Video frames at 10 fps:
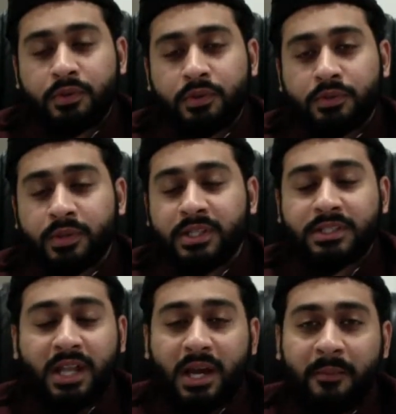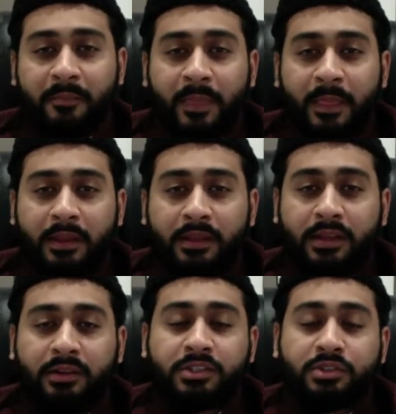So in Islam,
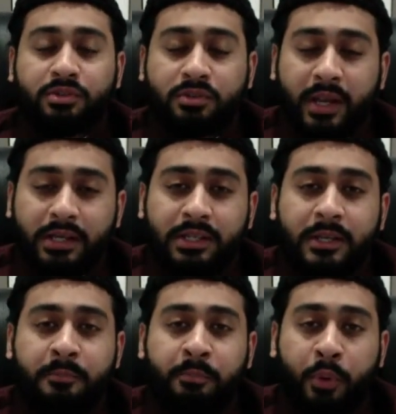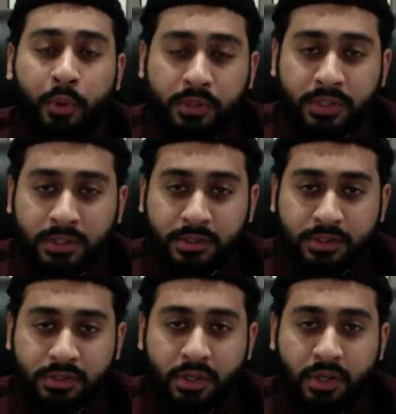there is great
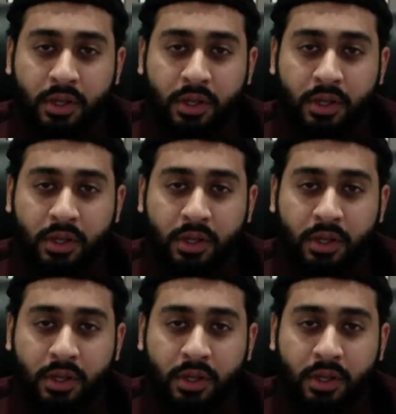importance